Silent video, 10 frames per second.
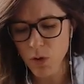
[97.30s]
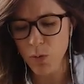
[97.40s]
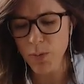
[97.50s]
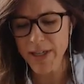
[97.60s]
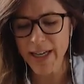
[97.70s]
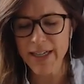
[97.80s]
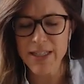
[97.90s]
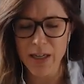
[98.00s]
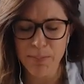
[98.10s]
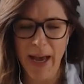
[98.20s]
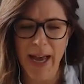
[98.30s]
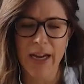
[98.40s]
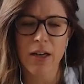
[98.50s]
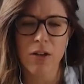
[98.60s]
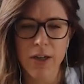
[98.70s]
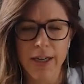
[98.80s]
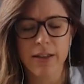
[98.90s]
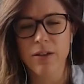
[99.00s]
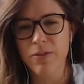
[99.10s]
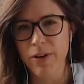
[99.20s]
when we take a step back and look at
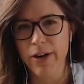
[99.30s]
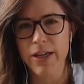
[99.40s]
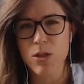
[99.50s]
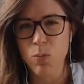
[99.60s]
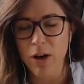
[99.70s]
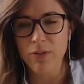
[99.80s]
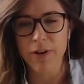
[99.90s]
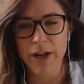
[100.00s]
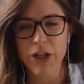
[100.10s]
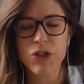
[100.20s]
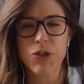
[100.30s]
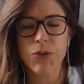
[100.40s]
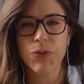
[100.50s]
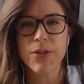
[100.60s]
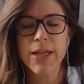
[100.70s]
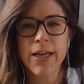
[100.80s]
the various welfare issues